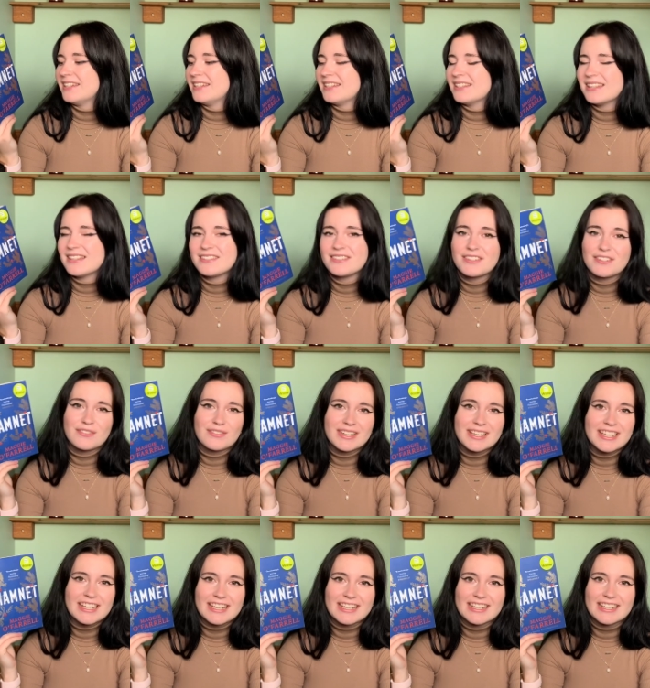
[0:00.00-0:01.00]
that's just
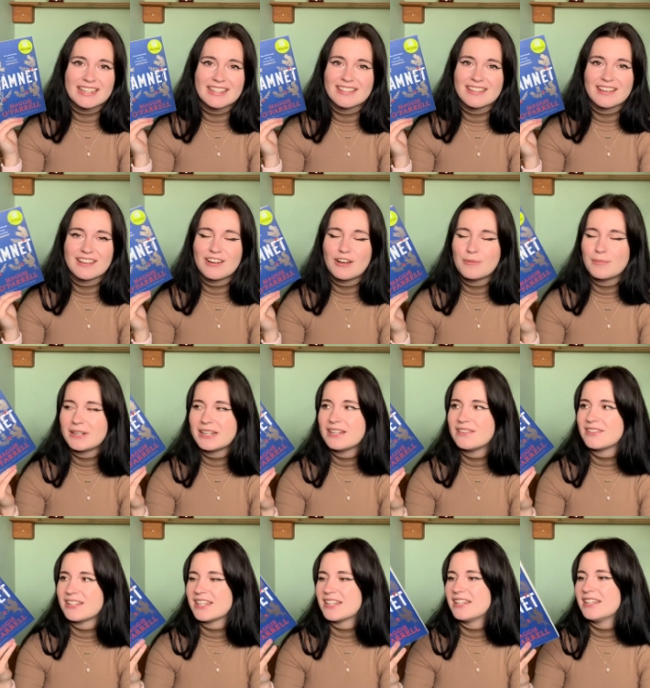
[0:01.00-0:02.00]
ridiculous, I can't believe
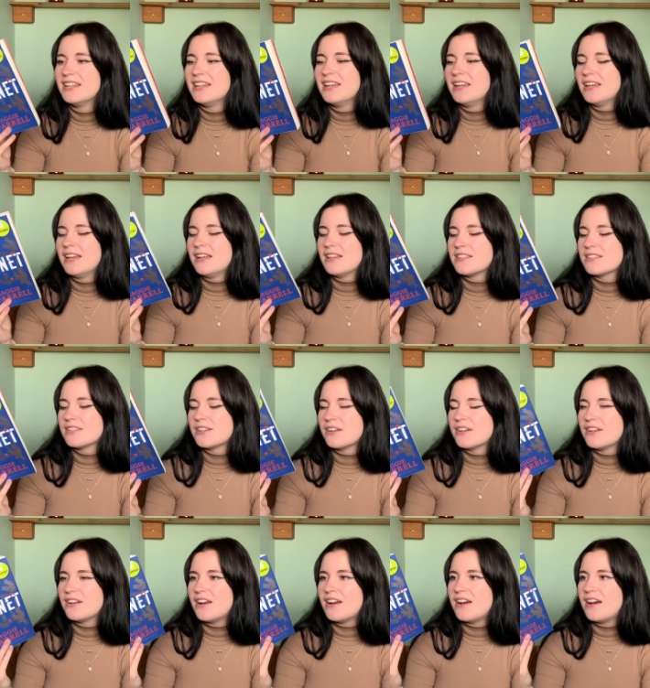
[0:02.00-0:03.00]
it.
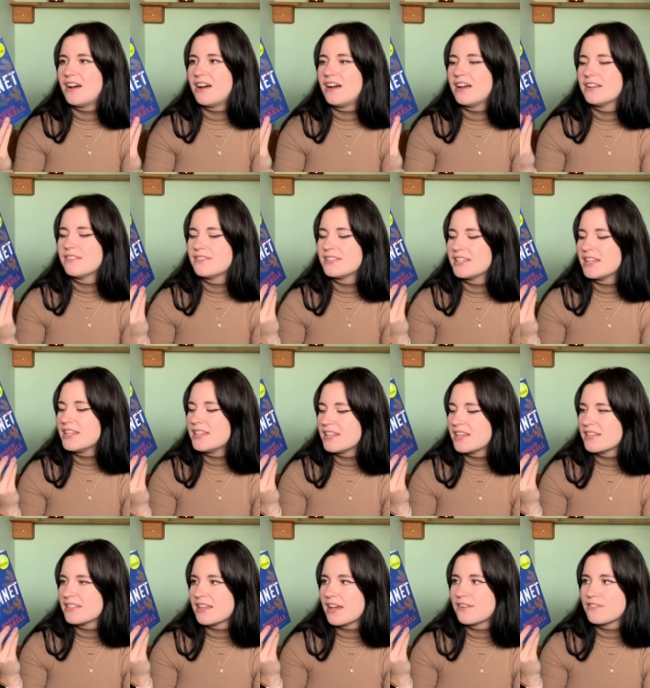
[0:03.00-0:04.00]
So I've seen
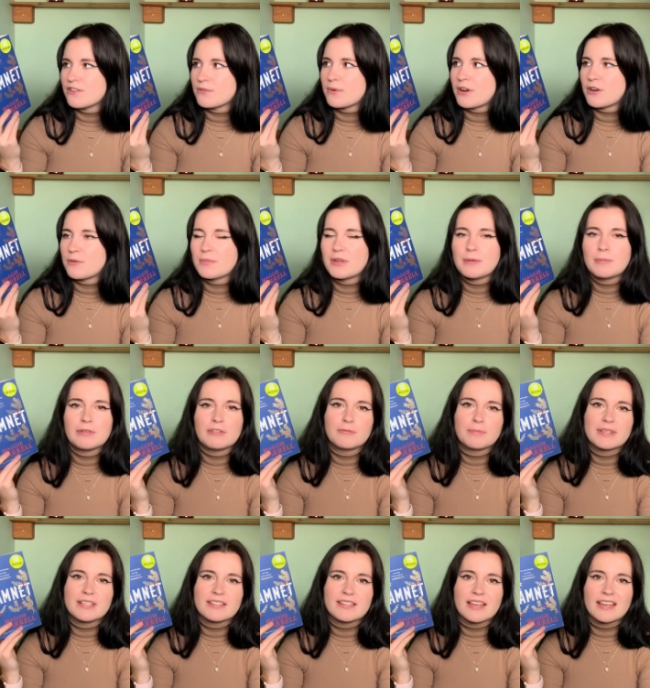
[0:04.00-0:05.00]
this everywhere and people have been
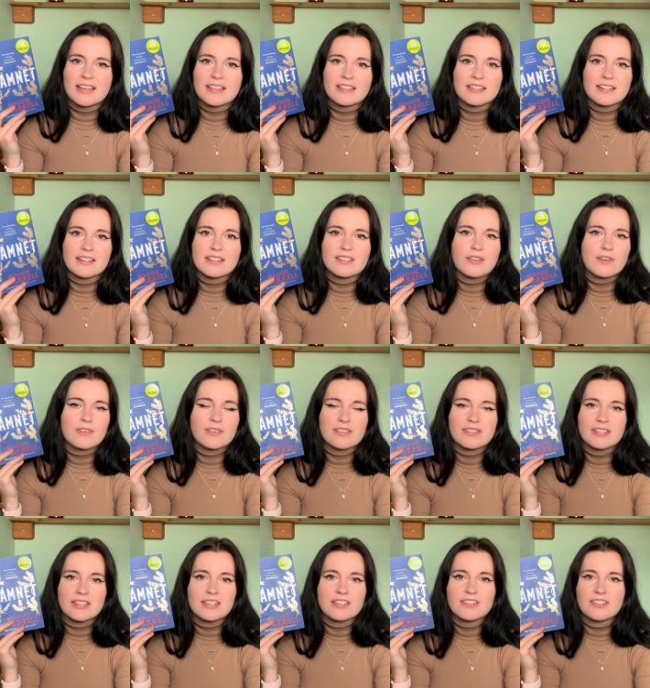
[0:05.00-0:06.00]
saying that it's
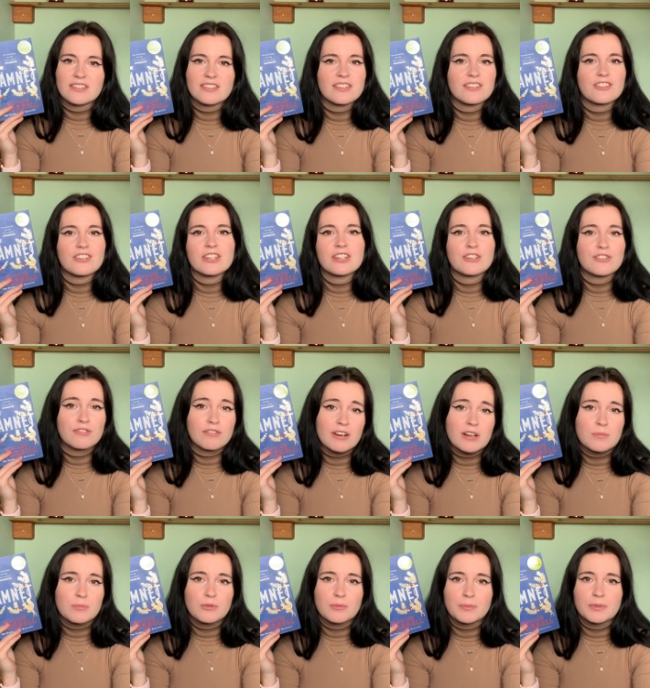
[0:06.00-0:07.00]
honestly just such an
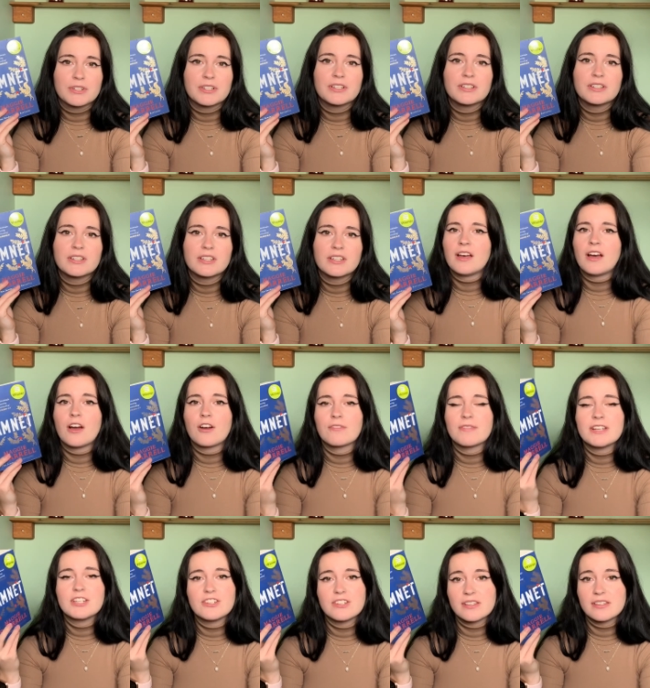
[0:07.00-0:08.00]
incredible book. I'll
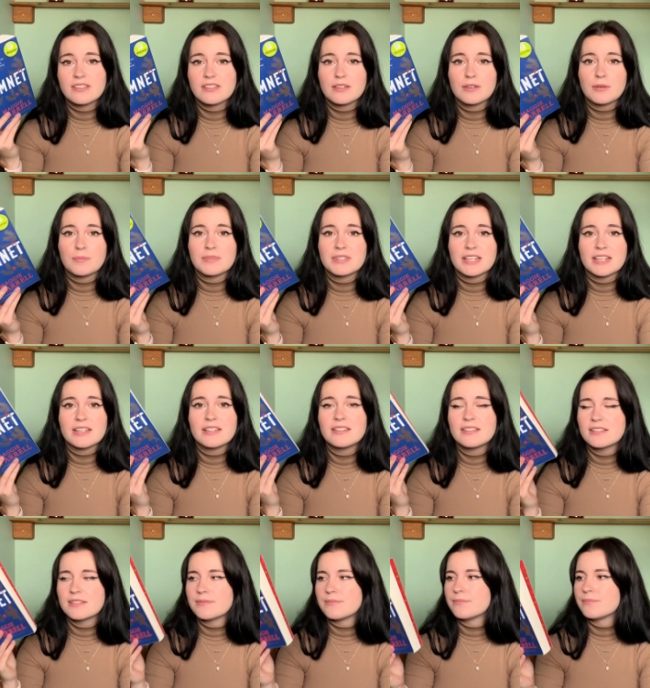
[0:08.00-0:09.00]
read you the
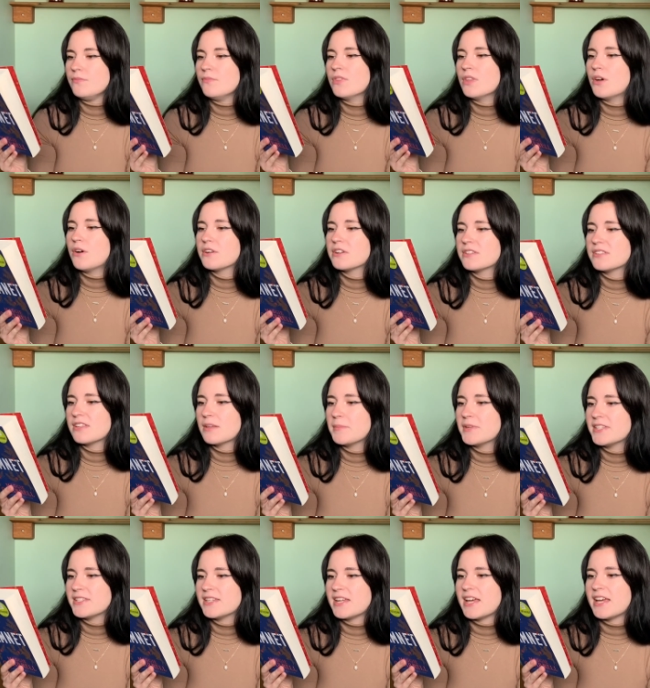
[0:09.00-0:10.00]
synopsis. On a summer's
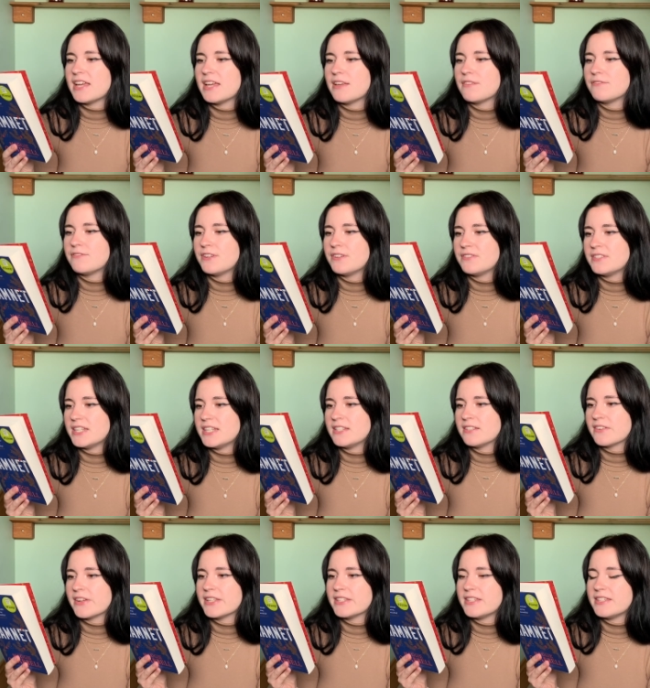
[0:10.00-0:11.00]
day in
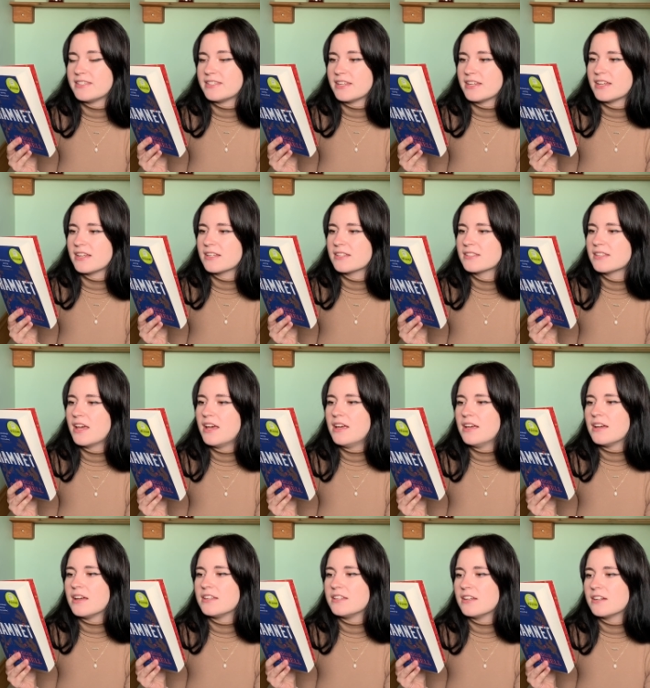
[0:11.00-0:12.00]
1596,
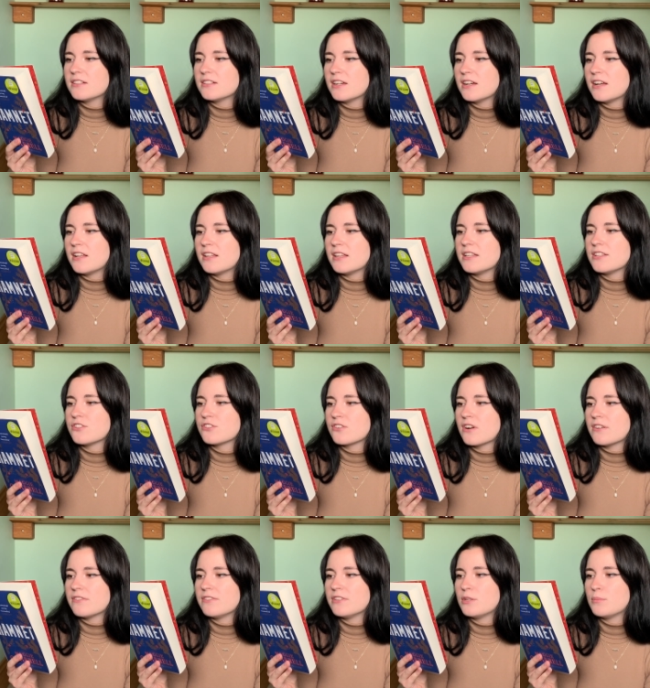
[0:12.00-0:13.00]
a young girl in
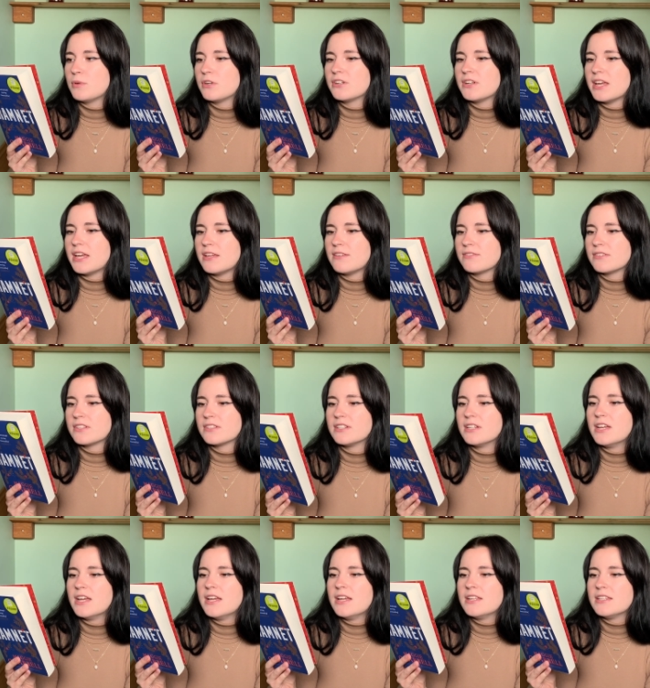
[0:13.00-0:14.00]
Stratford-upon-Avon
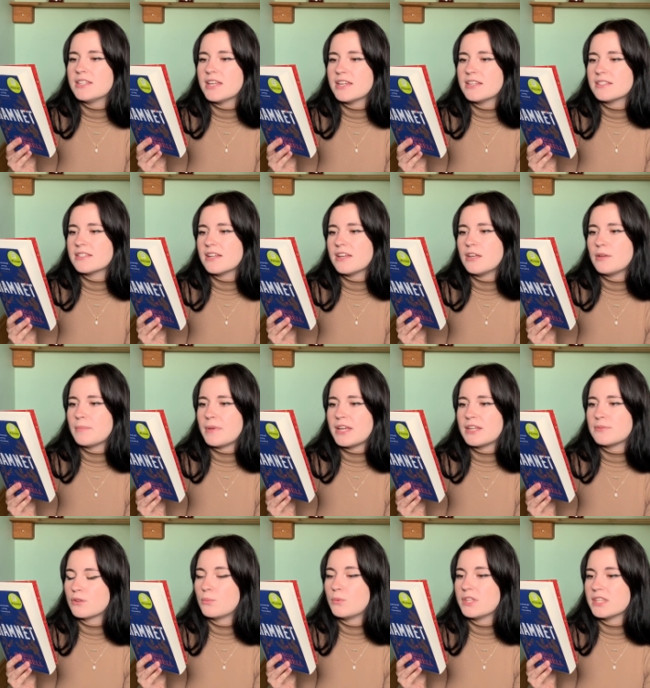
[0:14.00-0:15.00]
takes to her bed
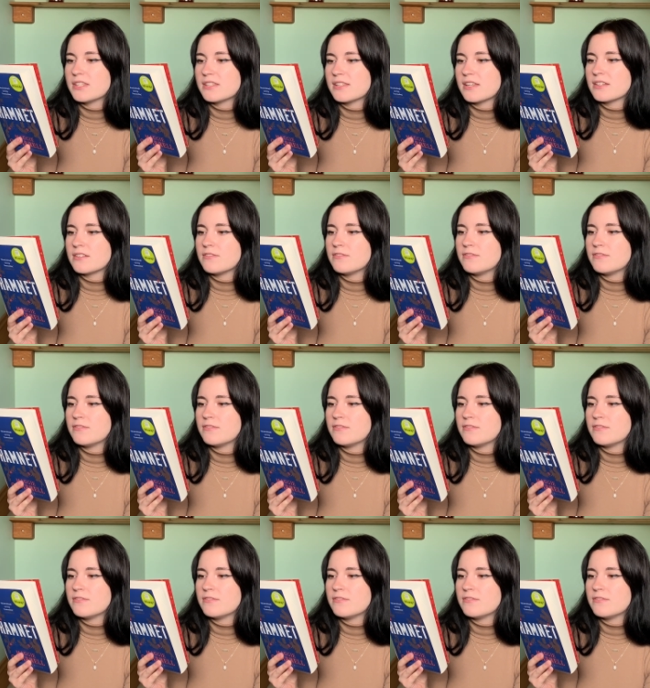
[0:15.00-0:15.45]
with a sudden